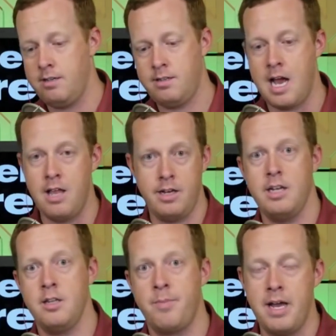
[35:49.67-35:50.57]
Right. Dial it
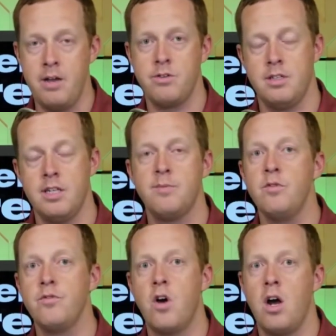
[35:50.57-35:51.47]
into the BIOS and let's
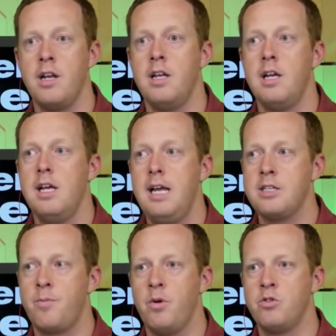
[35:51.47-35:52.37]
move on,
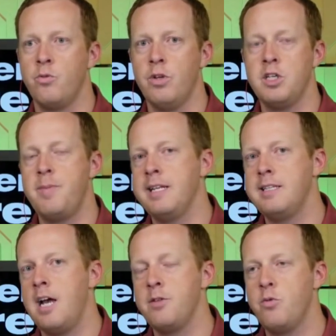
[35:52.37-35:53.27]
as opposed to really
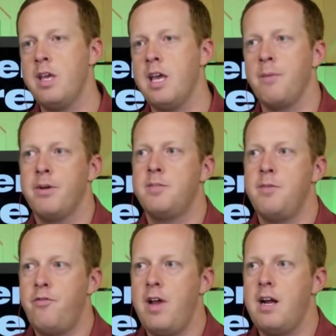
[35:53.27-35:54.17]
spending time and tweaking. But to
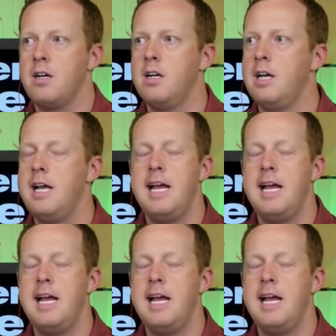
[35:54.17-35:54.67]
be fair.